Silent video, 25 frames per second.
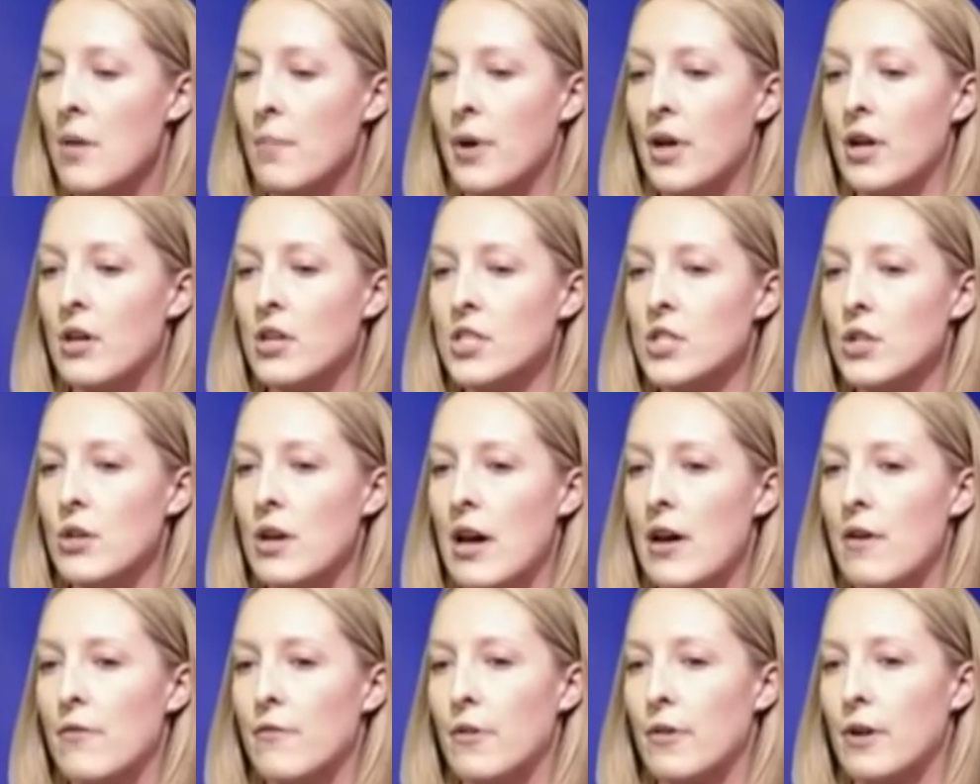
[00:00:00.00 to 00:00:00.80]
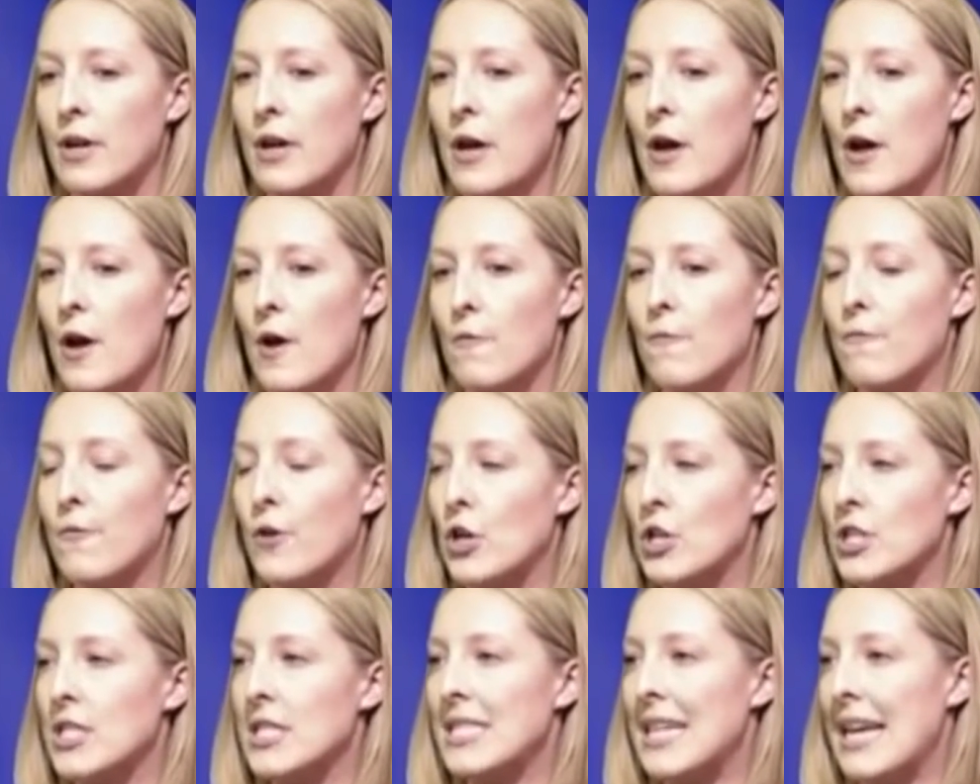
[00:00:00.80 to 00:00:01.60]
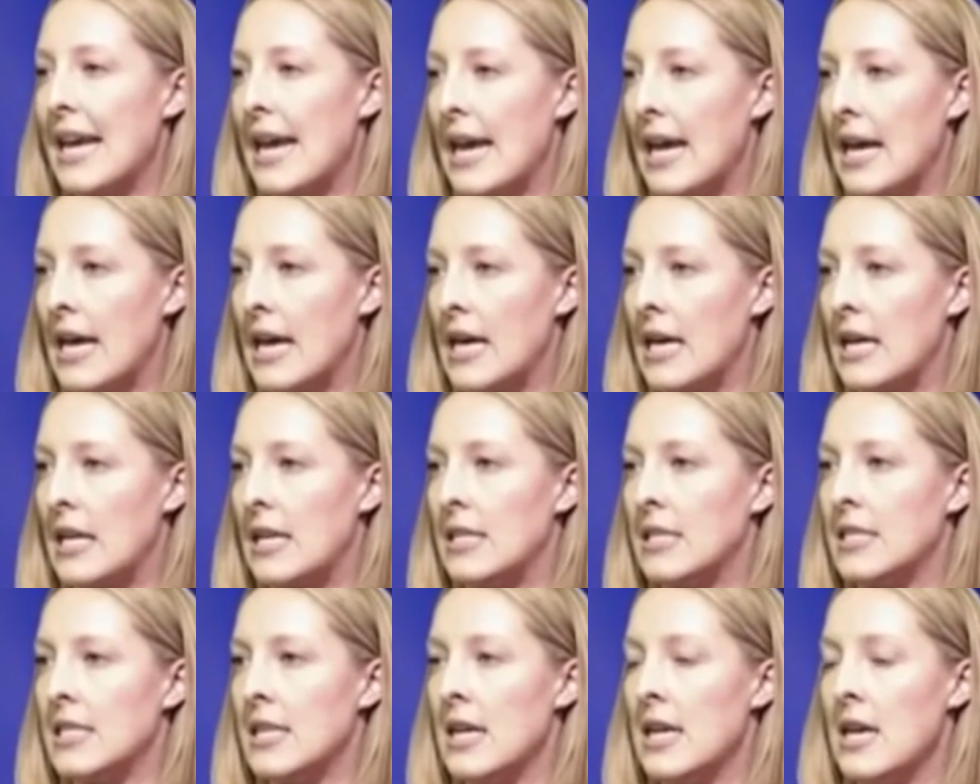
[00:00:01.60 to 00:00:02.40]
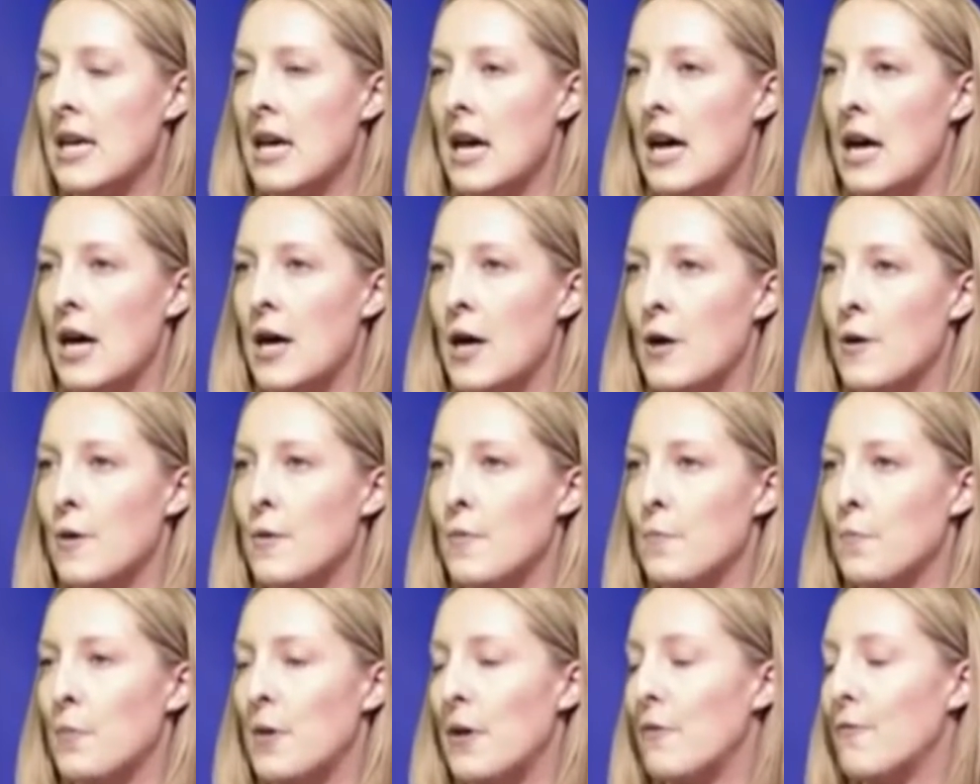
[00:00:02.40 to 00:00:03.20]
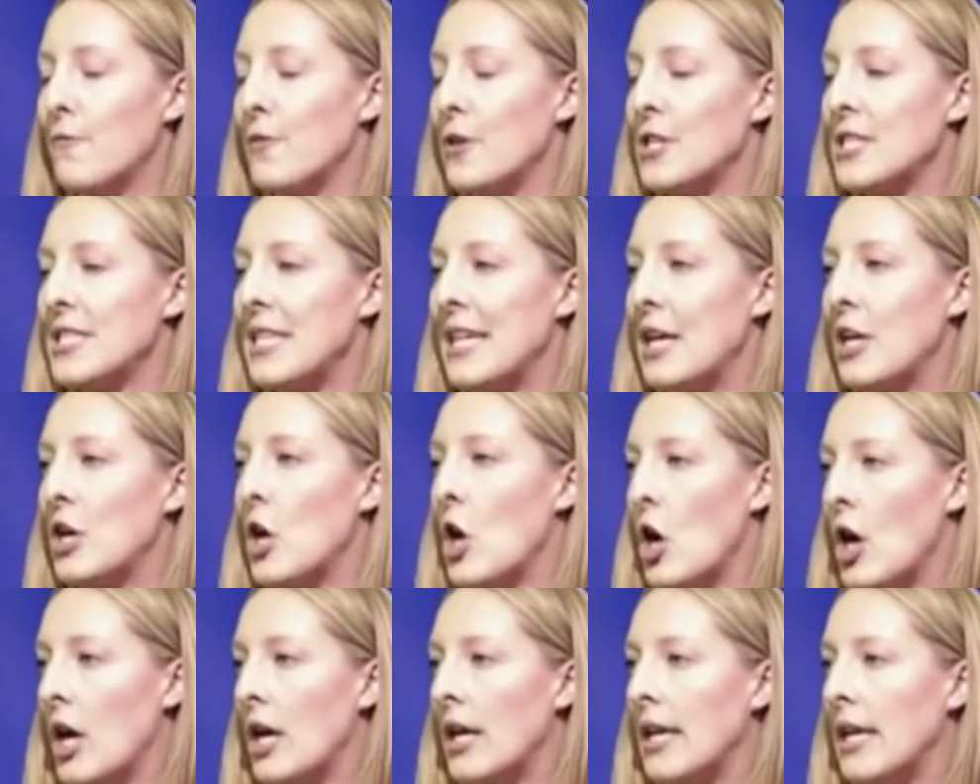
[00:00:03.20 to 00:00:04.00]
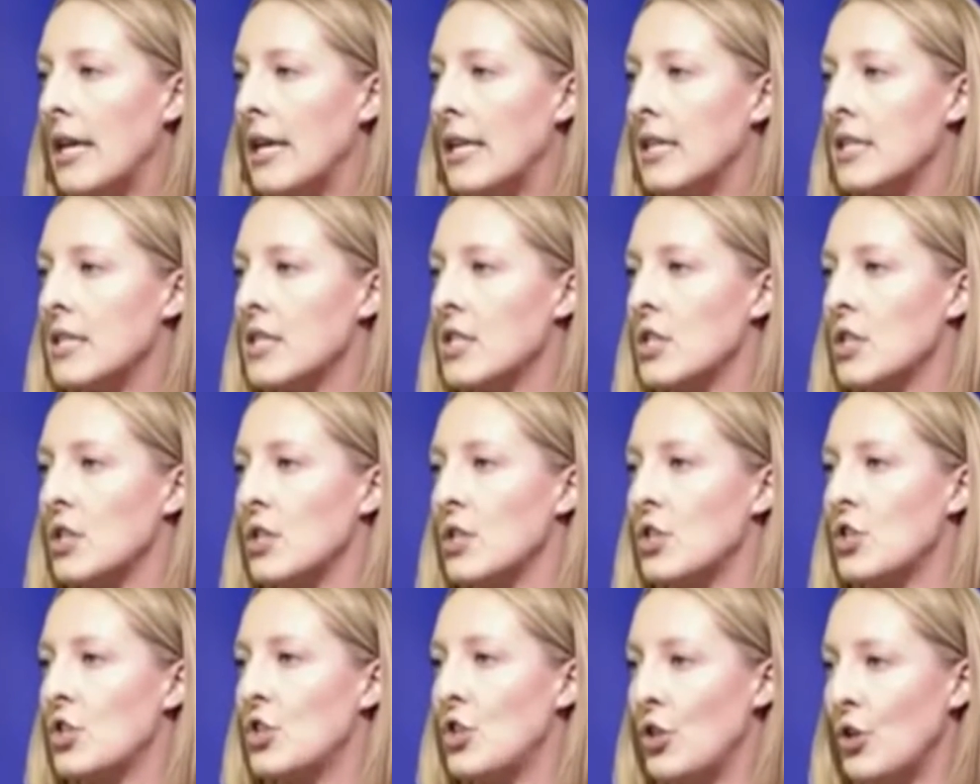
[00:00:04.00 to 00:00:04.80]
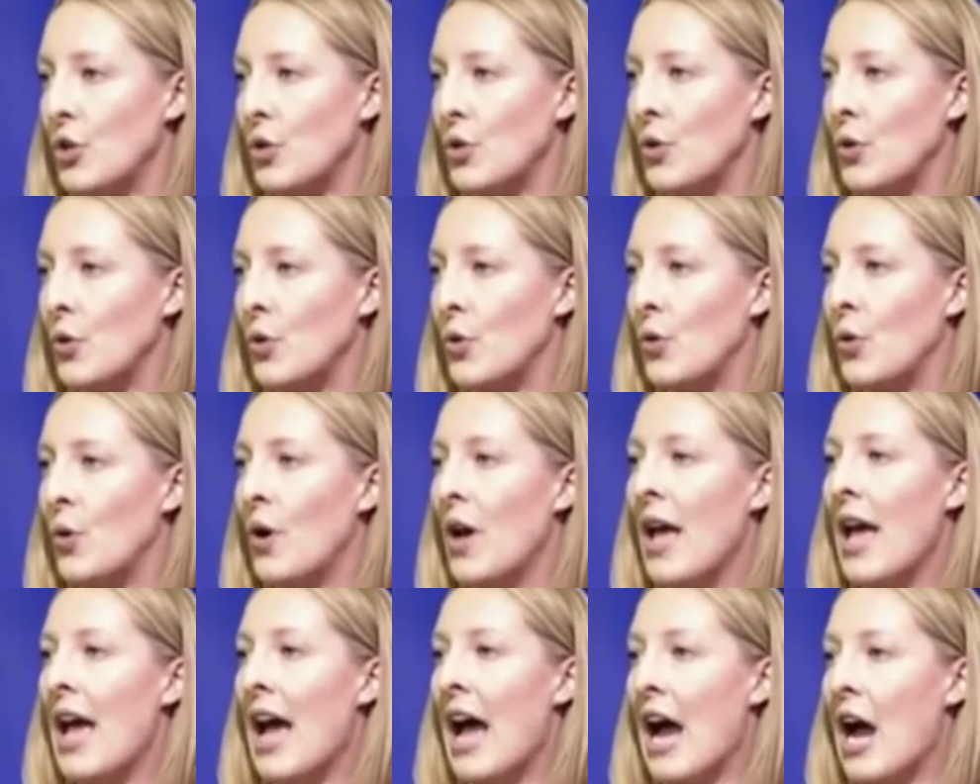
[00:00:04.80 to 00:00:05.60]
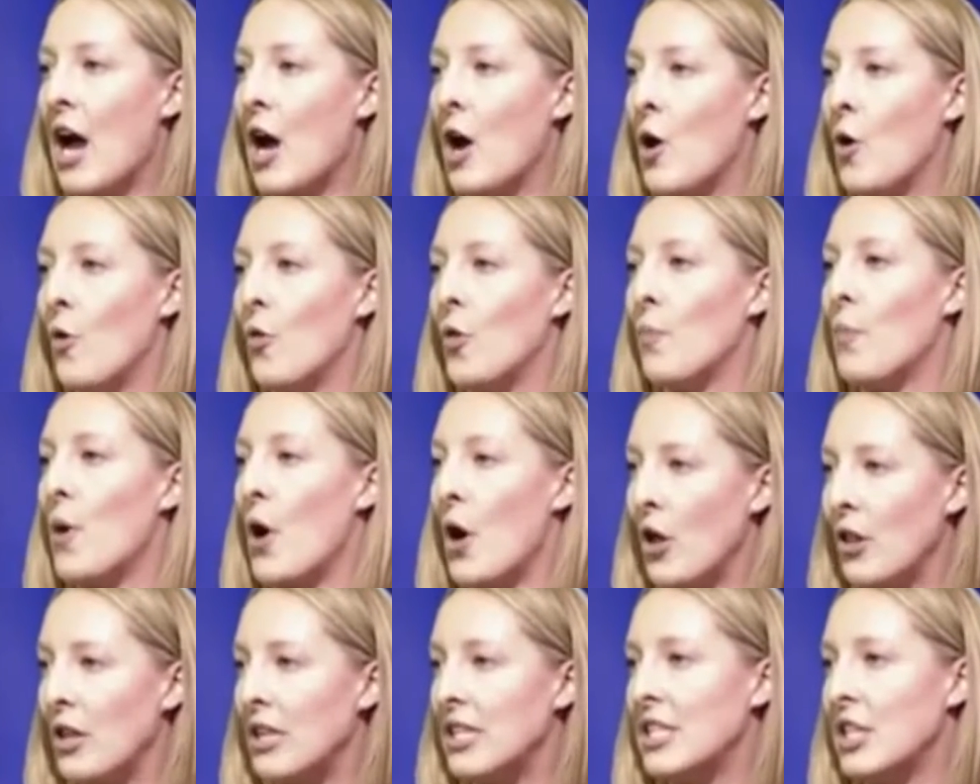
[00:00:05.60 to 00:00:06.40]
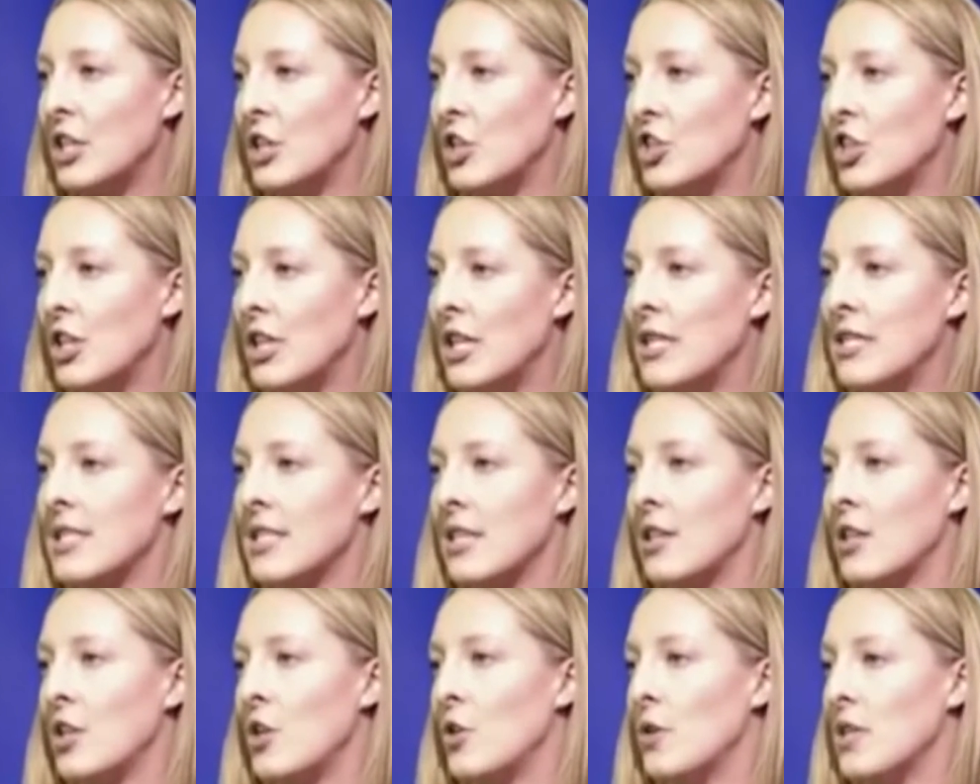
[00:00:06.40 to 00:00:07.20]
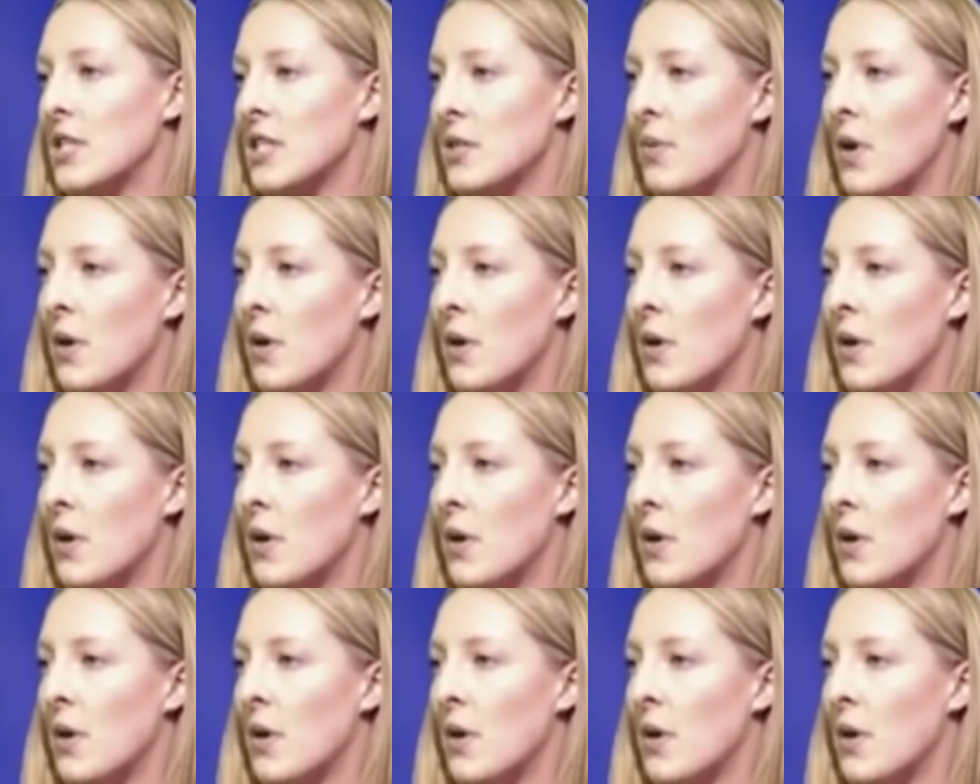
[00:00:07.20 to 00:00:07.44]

but also have a firsthand, uh, be a firsthand audience to how the politicians and the U.S.